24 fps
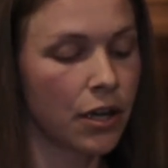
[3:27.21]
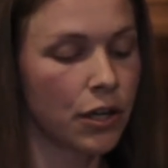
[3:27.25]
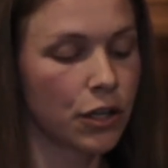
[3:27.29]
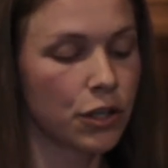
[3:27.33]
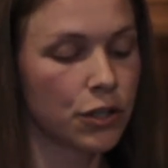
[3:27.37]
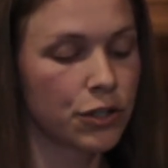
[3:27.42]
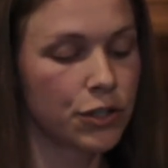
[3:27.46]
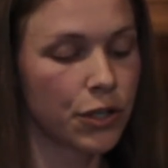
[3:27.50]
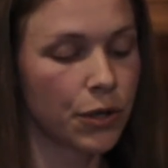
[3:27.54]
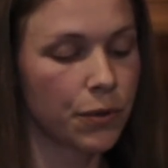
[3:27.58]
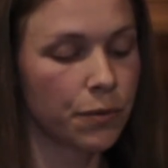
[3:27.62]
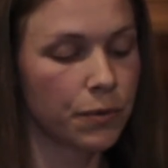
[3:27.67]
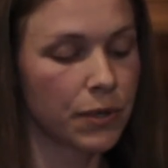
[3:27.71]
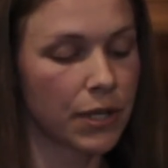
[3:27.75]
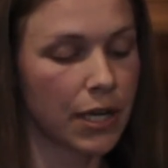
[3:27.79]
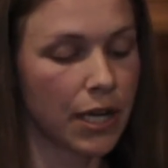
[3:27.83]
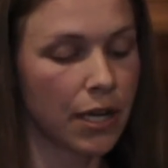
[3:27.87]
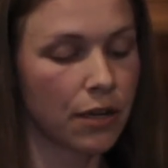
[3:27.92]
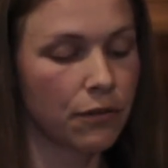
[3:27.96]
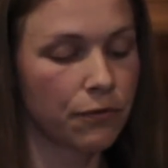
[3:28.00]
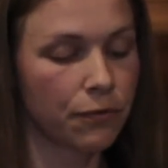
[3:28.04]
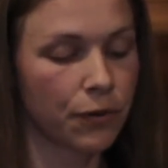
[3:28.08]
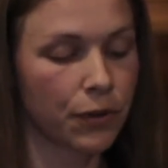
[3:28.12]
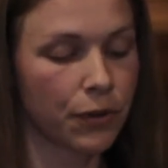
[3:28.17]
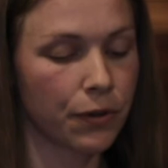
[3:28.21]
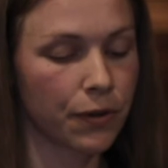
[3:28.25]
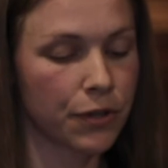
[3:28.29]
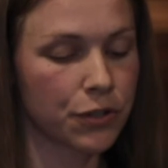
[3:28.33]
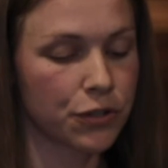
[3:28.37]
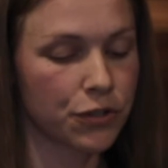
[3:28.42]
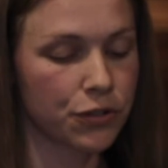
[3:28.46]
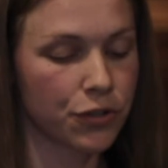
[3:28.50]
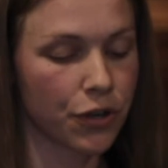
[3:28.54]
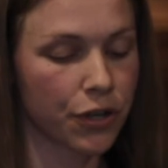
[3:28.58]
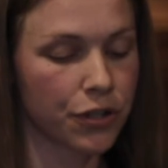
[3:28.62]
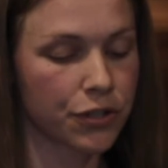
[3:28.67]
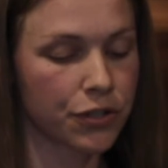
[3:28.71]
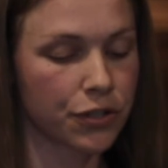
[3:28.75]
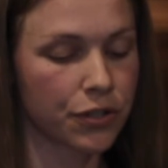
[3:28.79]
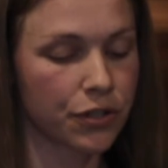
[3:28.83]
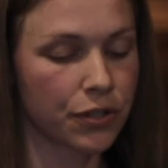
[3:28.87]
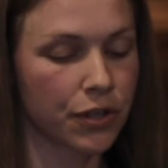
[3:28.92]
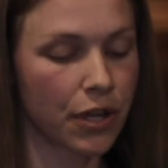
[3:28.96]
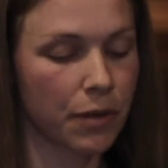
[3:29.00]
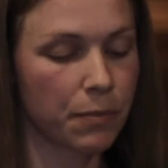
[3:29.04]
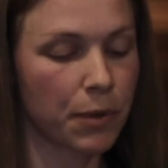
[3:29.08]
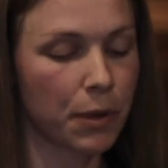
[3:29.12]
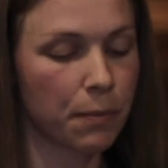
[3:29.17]
You don't need further
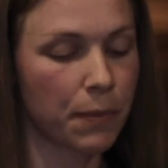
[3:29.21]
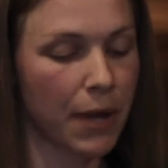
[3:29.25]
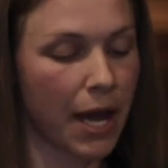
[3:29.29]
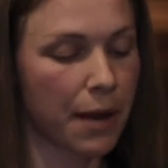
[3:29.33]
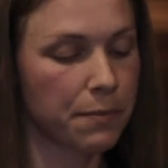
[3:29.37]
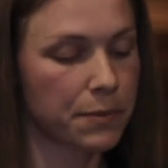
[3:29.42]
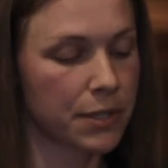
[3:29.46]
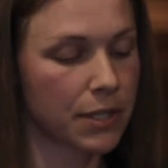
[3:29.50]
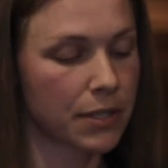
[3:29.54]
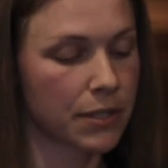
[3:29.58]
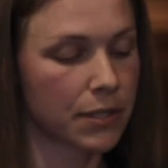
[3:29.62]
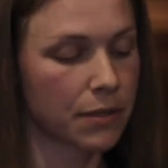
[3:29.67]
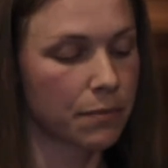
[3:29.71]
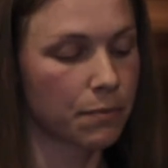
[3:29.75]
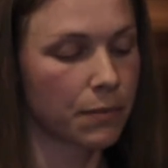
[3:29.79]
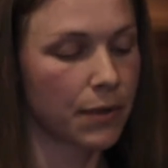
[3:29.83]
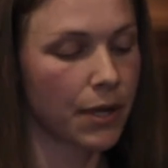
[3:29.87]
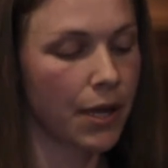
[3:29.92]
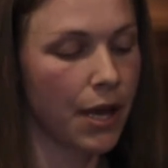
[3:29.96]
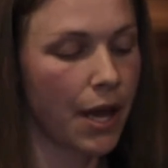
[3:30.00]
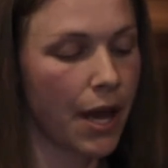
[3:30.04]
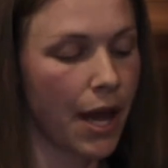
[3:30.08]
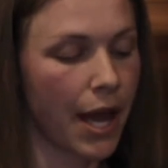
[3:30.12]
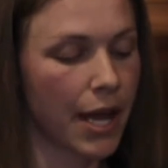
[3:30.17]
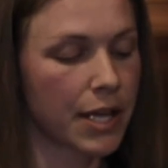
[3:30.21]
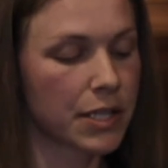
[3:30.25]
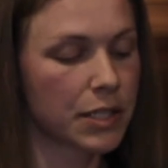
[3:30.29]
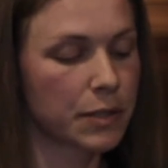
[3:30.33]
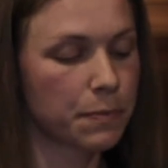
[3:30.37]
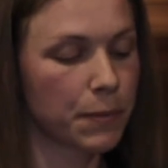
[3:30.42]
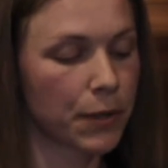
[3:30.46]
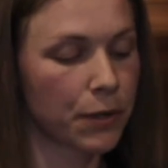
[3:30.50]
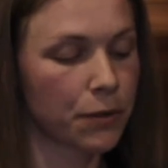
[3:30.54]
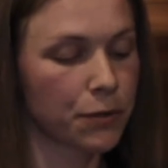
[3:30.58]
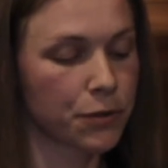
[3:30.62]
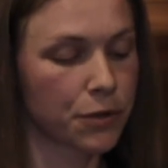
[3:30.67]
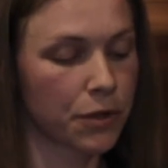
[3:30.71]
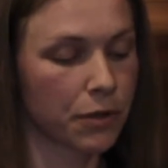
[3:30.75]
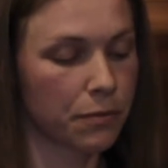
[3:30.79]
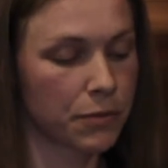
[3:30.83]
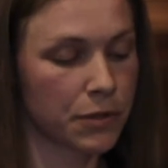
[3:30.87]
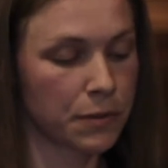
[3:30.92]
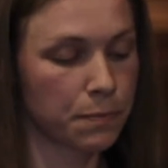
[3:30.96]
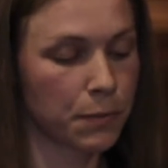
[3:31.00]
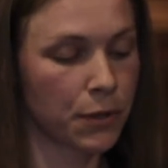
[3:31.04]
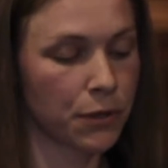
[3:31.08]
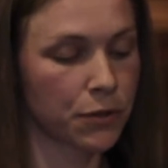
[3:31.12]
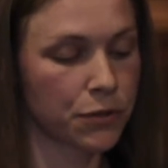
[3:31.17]
instruction about baptism and
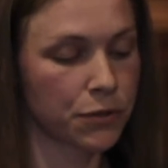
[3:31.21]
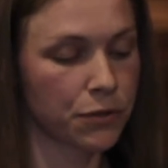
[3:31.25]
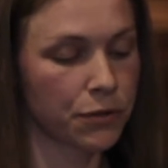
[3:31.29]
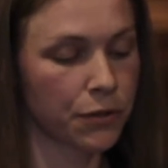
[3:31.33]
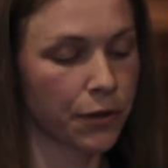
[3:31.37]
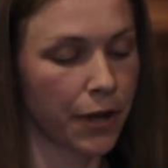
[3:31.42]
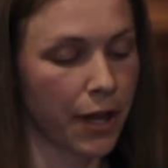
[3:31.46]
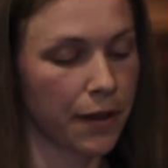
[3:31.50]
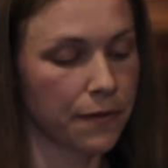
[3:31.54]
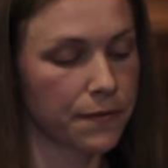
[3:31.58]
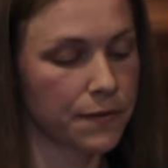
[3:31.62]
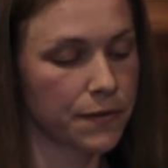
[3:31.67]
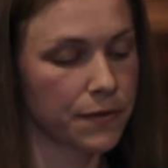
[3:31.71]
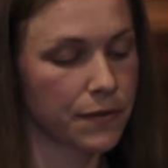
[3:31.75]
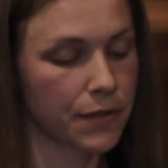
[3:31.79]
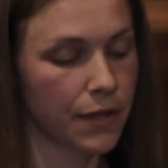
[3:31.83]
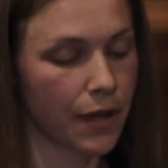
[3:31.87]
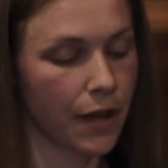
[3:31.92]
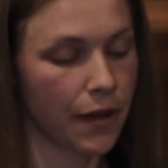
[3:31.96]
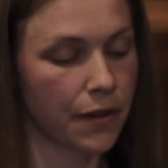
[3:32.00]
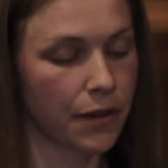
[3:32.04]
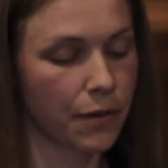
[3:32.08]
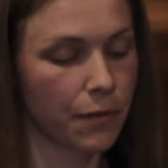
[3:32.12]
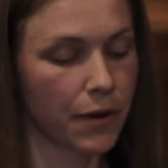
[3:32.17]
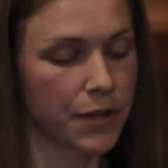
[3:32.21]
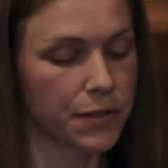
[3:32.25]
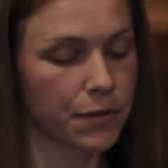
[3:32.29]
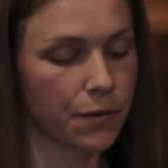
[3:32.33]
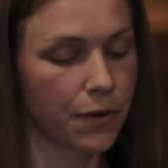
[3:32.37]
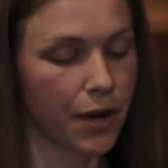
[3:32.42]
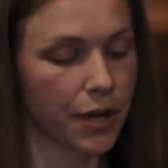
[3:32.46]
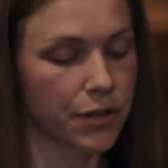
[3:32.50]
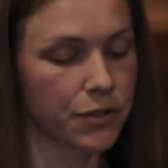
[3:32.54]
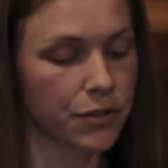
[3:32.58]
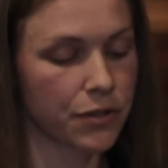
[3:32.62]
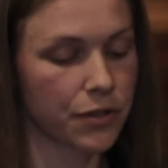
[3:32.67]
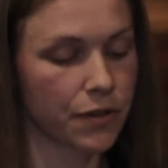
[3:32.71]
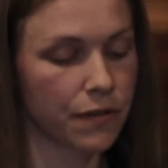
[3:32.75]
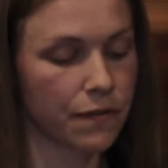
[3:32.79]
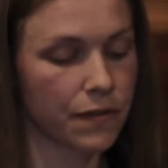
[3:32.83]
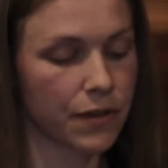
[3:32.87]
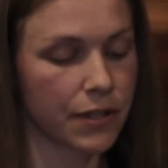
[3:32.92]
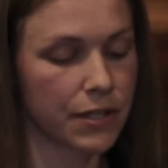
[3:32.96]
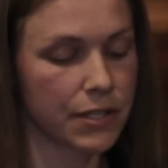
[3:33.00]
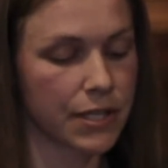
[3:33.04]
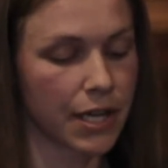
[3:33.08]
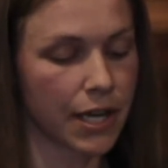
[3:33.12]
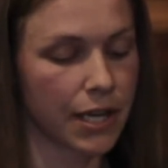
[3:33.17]
spiritual gifts and the resurrection of
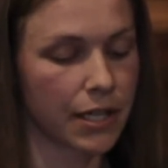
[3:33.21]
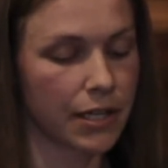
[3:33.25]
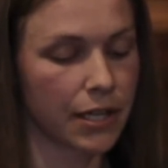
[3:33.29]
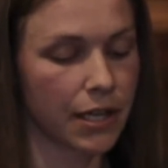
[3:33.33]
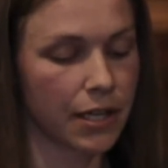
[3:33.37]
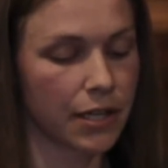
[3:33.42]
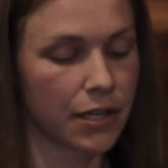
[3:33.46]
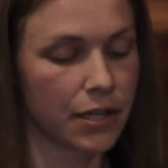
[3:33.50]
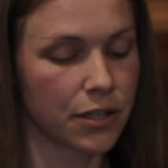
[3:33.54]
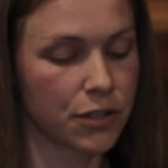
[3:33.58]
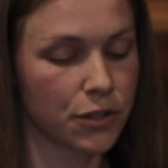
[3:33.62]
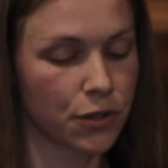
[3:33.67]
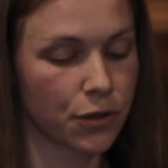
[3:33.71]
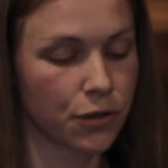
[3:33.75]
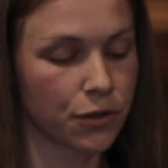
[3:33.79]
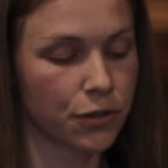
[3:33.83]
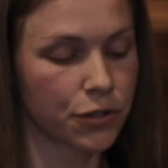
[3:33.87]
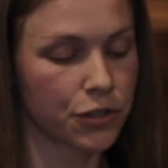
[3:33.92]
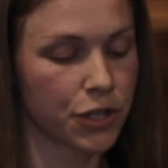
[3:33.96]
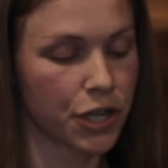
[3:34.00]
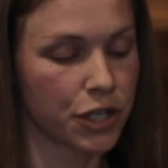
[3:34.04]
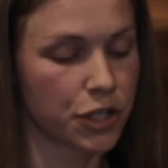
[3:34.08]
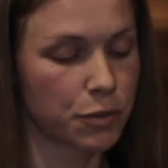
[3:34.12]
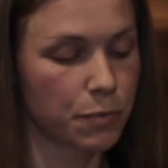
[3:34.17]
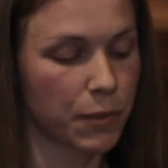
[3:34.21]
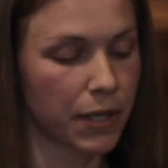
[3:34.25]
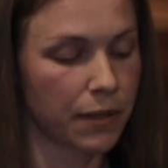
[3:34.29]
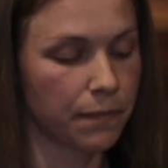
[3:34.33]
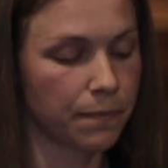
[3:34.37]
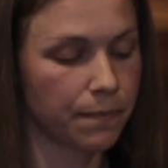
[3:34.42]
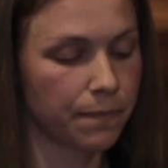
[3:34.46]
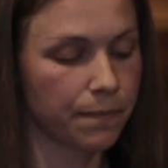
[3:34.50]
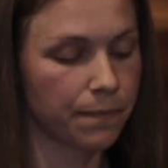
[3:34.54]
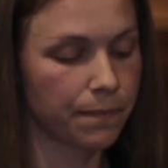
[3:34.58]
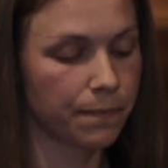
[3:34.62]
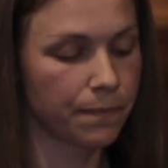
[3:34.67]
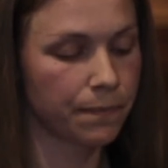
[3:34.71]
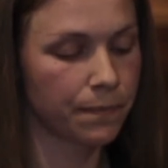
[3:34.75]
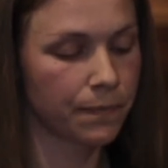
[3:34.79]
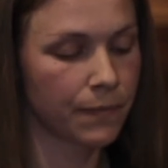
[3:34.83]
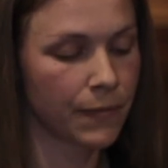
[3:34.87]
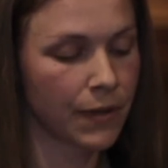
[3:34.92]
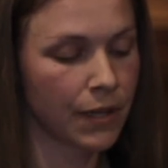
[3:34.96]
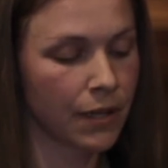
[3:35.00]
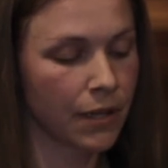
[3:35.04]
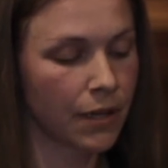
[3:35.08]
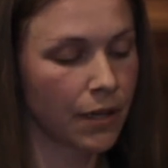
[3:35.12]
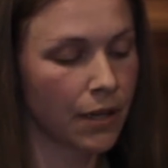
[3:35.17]
the dead and eternal judgment.
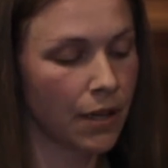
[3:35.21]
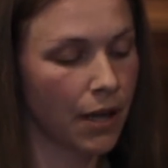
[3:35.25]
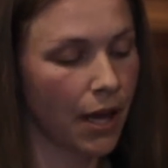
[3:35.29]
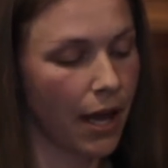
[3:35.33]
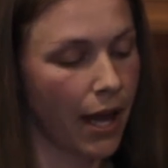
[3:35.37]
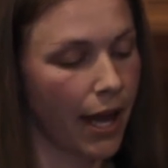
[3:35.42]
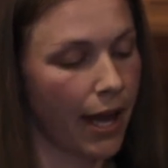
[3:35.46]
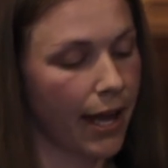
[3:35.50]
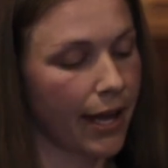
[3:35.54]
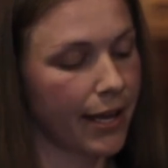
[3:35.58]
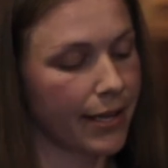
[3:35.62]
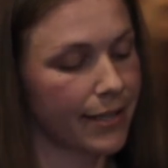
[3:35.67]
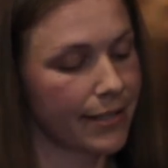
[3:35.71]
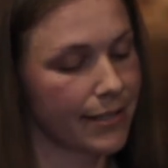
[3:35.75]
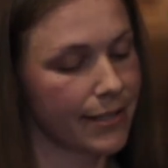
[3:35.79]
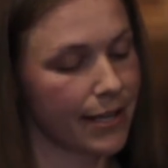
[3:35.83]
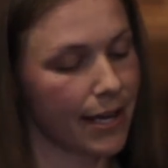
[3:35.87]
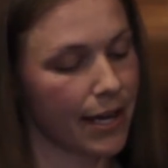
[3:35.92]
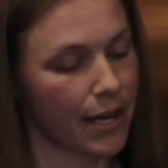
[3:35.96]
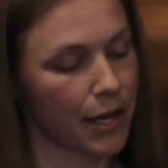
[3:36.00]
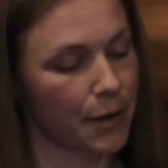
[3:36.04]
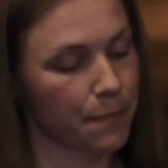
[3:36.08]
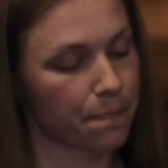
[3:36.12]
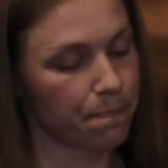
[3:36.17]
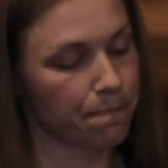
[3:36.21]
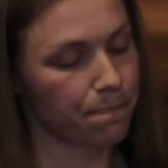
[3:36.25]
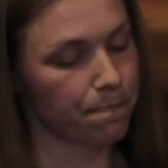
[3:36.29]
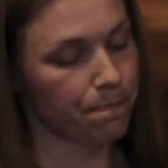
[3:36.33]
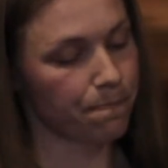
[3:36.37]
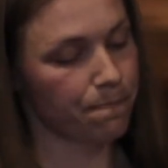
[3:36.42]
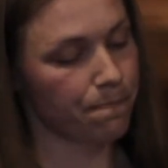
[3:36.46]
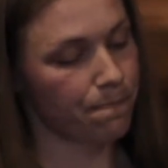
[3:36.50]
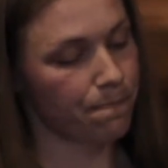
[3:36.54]
And um,